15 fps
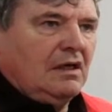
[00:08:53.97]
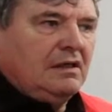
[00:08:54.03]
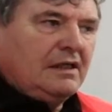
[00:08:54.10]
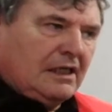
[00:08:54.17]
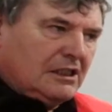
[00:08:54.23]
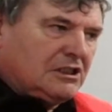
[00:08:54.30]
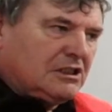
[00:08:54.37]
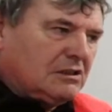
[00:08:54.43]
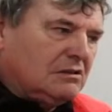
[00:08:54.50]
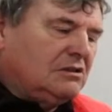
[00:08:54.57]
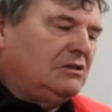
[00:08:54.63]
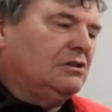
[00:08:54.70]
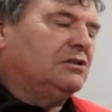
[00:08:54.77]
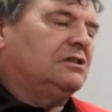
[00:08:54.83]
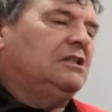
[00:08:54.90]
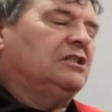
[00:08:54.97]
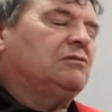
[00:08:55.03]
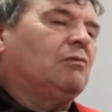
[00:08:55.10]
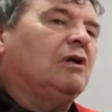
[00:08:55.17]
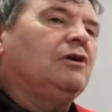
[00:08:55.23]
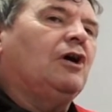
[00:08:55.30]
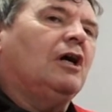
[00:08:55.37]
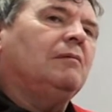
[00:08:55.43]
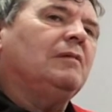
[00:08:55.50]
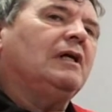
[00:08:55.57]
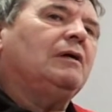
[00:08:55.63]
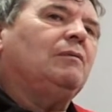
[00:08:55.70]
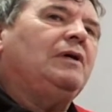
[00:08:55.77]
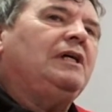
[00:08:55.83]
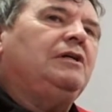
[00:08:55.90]
Yes, just as well.
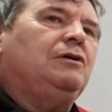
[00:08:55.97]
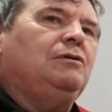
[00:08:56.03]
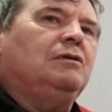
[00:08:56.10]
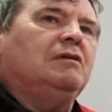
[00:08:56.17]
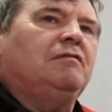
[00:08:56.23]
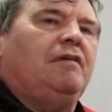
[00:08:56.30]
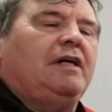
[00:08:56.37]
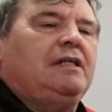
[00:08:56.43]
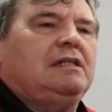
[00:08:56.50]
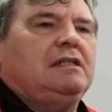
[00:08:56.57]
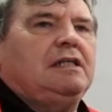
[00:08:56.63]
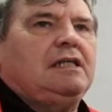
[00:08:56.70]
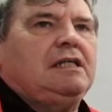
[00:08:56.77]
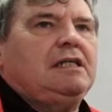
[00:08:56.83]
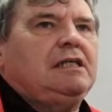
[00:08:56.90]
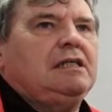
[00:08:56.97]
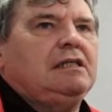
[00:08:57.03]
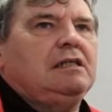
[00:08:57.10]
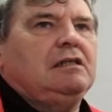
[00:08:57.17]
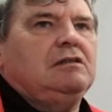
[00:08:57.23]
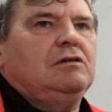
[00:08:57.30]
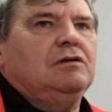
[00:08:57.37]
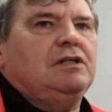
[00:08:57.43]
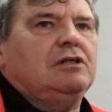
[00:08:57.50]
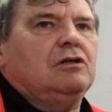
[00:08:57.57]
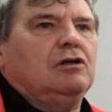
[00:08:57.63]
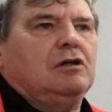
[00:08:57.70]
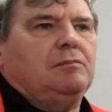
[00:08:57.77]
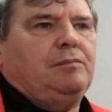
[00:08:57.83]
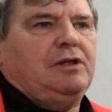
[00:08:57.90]
Normally we do invite the
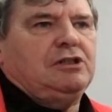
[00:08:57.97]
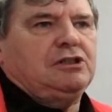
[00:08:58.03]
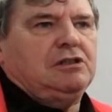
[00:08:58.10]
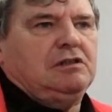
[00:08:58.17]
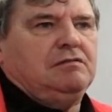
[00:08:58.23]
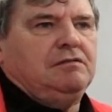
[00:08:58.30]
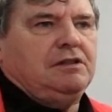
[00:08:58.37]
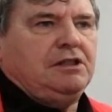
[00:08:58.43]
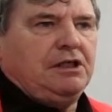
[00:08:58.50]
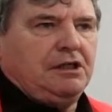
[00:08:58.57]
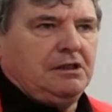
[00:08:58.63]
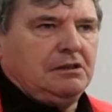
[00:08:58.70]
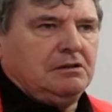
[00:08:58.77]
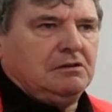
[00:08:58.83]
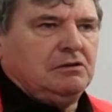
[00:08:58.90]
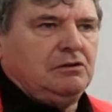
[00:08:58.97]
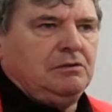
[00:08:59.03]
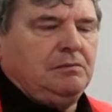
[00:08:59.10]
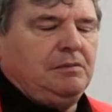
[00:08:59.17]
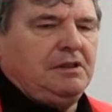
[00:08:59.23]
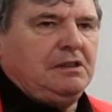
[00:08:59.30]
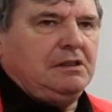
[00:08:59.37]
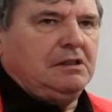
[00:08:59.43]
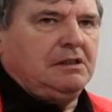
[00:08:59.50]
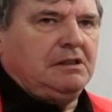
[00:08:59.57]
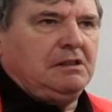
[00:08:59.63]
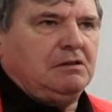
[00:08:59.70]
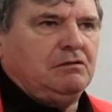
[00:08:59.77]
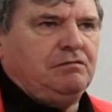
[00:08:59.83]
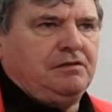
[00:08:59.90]
Donegal Person of the Year to be
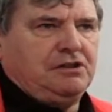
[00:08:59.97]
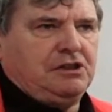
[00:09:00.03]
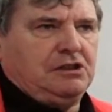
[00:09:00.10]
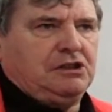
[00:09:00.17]
the official